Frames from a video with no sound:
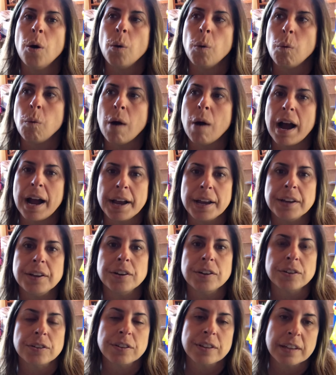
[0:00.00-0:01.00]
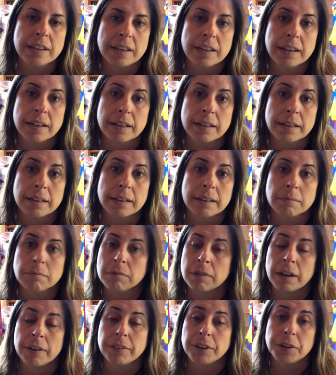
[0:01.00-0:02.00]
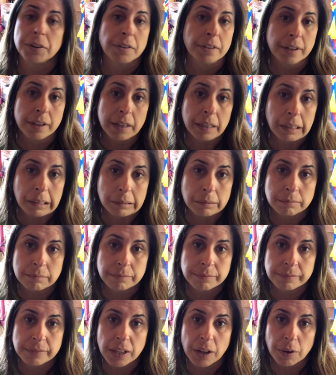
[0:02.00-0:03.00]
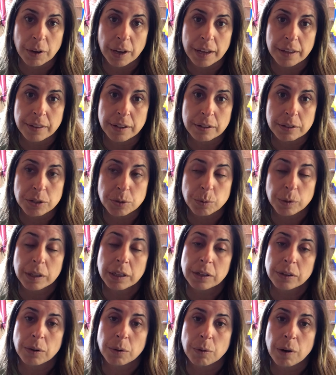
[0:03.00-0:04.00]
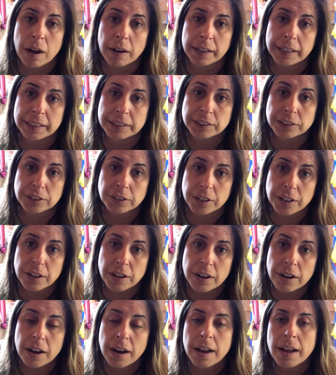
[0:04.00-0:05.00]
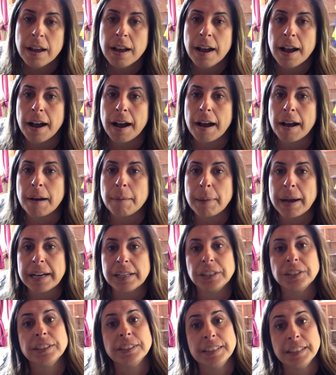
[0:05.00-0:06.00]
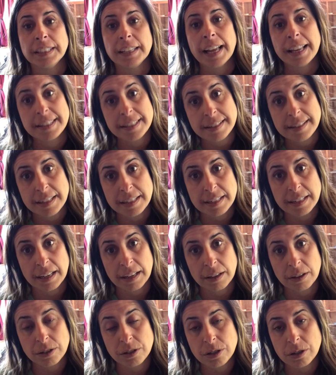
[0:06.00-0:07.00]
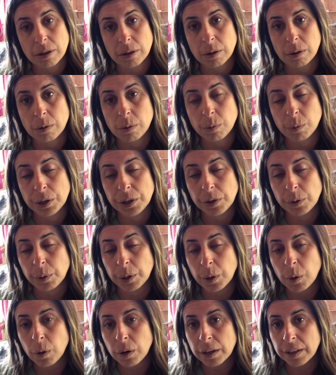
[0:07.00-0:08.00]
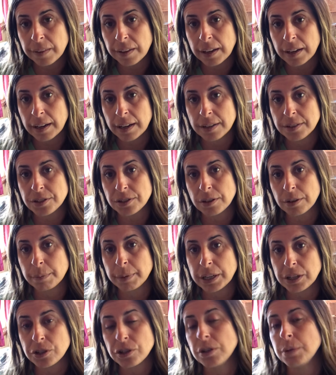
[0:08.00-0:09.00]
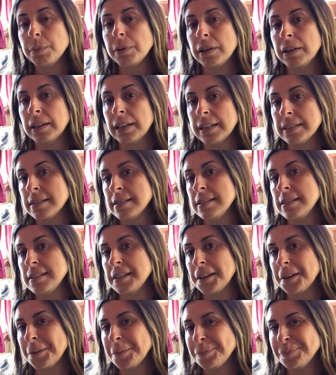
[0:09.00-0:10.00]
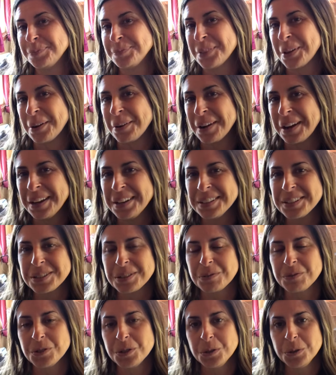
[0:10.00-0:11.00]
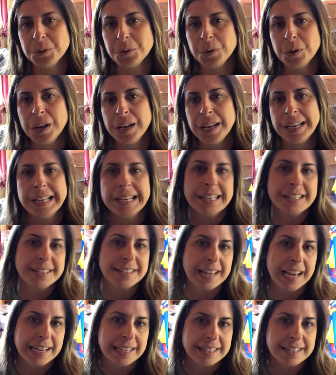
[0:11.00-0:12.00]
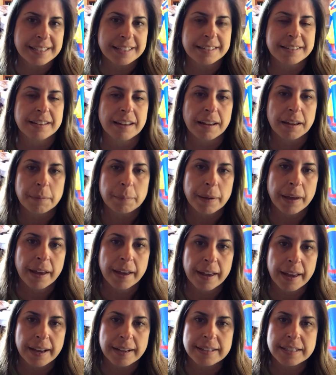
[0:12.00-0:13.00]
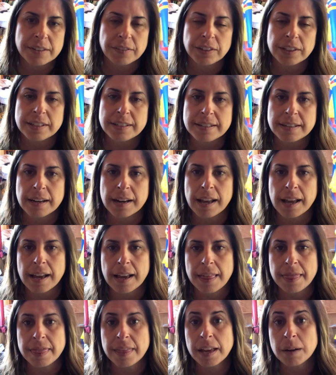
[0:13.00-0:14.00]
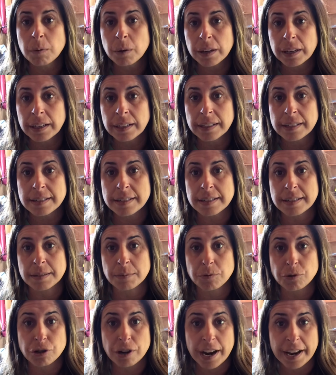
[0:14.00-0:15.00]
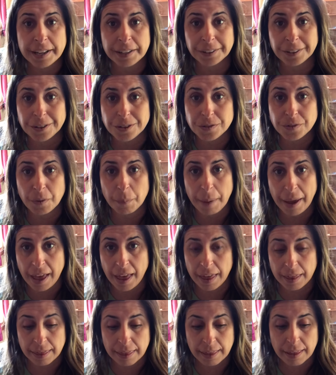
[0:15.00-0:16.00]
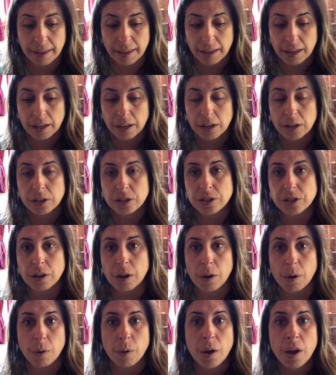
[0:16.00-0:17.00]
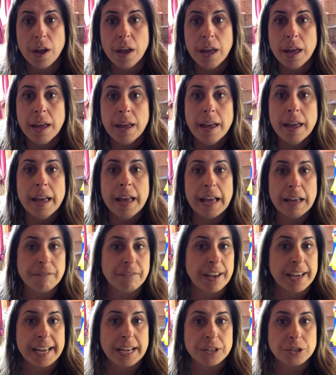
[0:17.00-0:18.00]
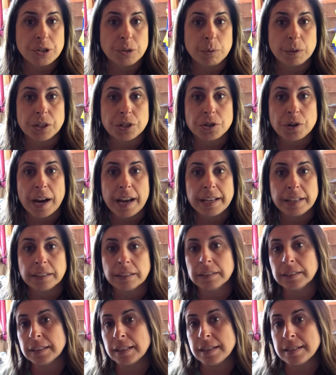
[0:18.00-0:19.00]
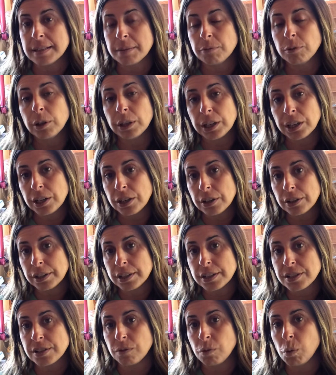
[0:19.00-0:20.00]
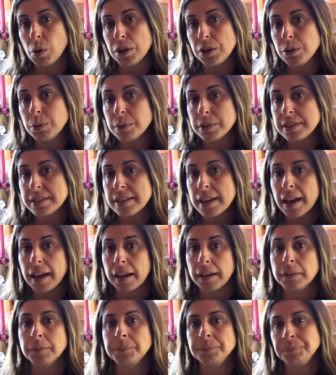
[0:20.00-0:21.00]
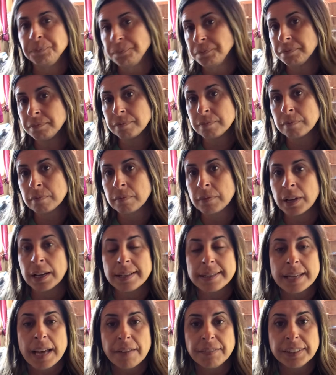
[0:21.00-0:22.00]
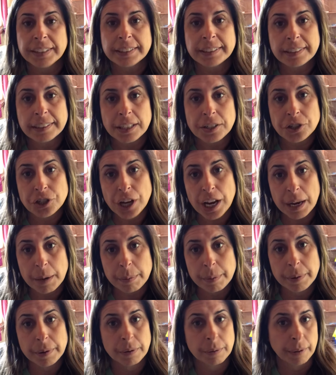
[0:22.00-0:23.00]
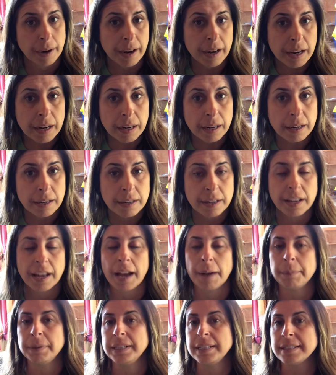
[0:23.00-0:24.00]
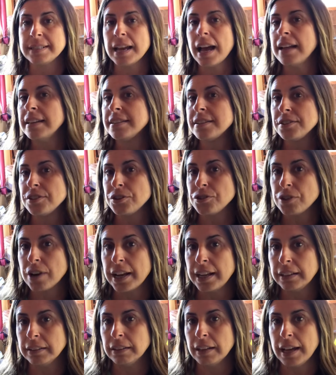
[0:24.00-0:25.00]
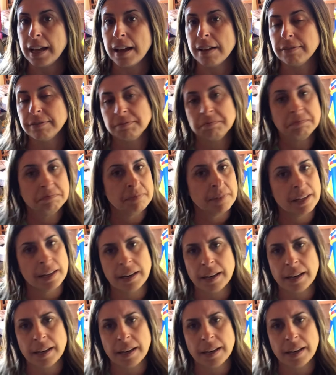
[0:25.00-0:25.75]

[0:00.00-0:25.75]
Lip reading: why you're thinking whatever you're thinking. Okay, there is really no wrong answer here. I just need lots of detail. So when you're recording that answer, make sure you put in lots of detail. All right, so 2 science-y type activities today, and then we're getting into some triangles for math. So if I asked you what a triangle is, I'm really curious of what you would say. It's obviously a shape, right? How many sides does a triangle have? It